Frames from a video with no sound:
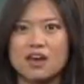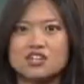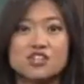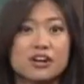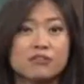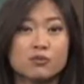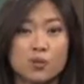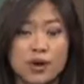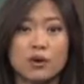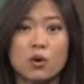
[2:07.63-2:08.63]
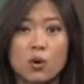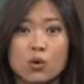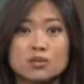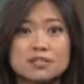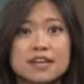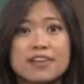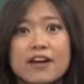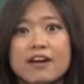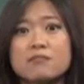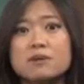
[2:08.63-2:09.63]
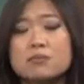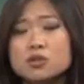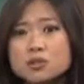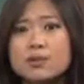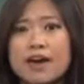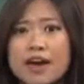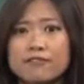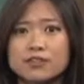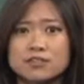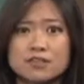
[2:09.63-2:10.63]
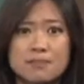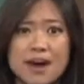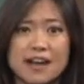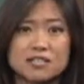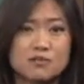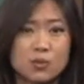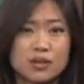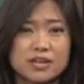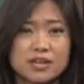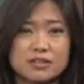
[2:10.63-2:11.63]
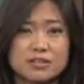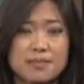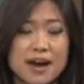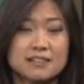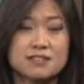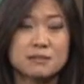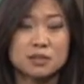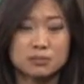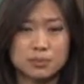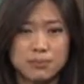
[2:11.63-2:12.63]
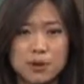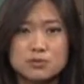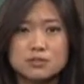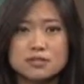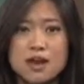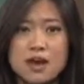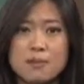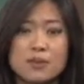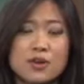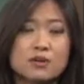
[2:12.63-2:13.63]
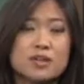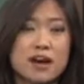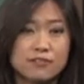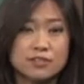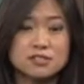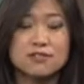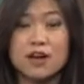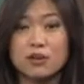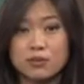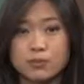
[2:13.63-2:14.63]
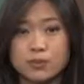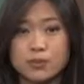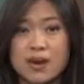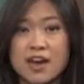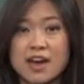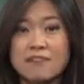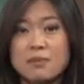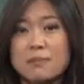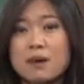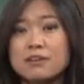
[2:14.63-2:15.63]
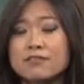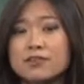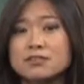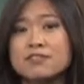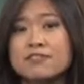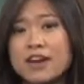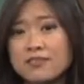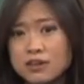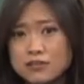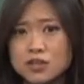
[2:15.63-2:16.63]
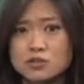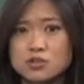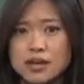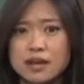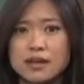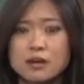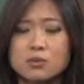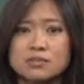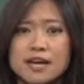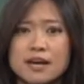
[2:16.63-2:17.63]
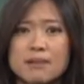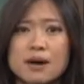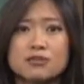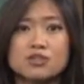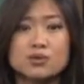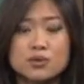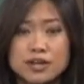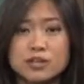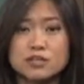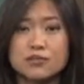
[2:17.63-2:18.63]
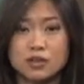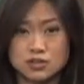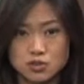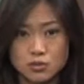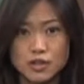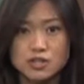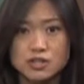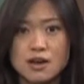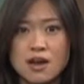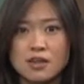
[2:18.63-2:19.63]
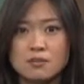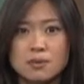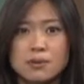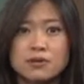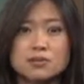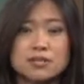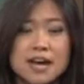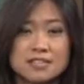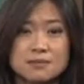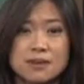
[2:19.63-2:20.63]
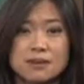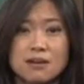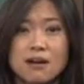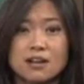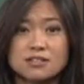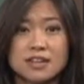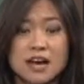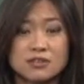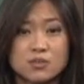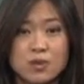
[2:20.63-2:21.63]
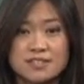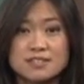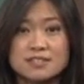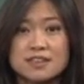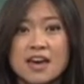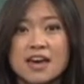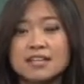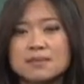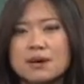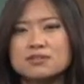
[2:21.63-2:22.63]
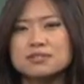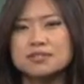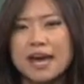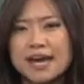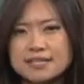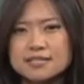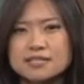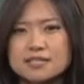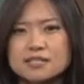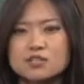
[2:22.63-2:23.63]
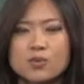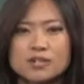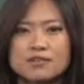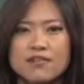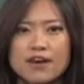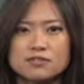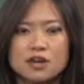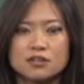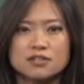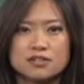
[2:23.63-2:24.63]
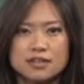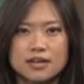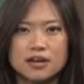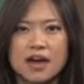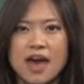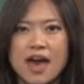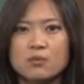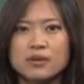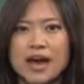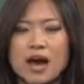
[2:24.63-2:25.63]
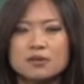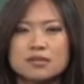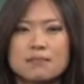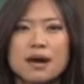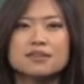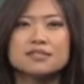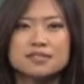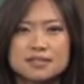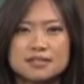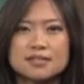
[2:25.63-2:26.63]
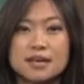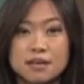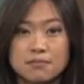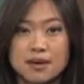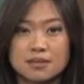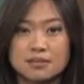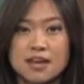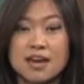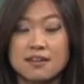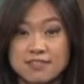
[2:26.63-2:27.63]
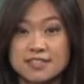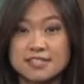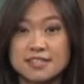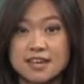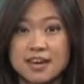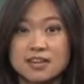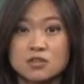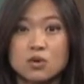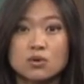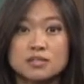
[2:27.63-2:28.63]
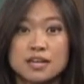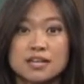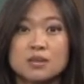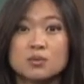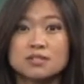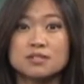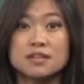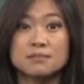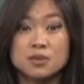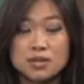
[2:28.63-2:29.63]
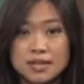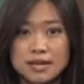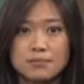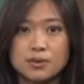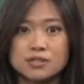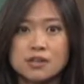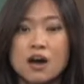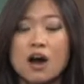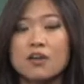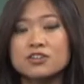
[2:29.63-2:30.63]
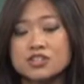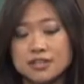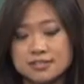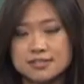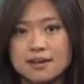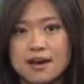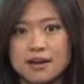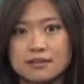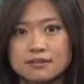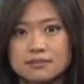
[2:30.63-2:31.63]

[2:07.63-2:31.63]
Sheriff Roy Cole said there have been multiple efforts in the past 40 years to pass similar proposals, but those efforts fell through. If the public votes in favor of the new jail, it will take about 2 years for construction. The proposal's estimated cost to county residents is about $18 to $25 a year and would house about 60 inmates. If this is the case, Cole said he will seek community input on the jail's design.